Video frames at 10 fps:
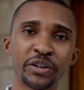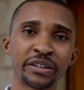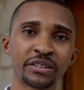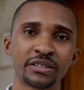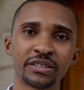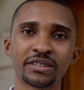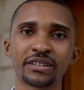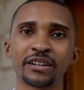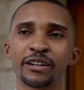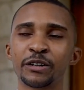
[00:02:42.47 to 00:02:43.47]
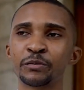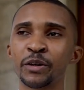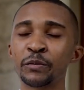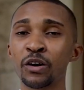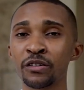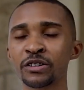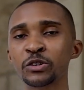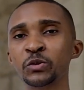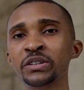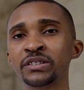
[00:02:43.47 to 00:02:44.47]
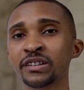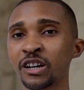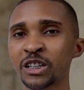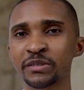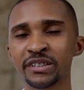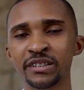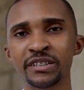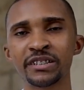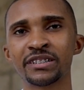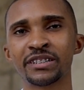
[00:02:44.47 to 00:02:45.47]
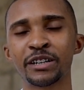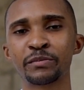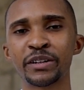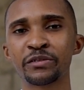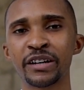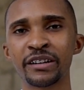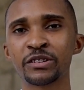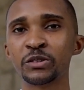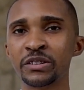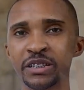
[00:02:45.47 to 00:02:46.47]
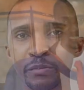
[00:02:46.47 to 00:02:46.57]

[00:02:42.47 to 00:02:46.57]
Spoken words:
parents, my mother who is a cosmetologist and my father who is a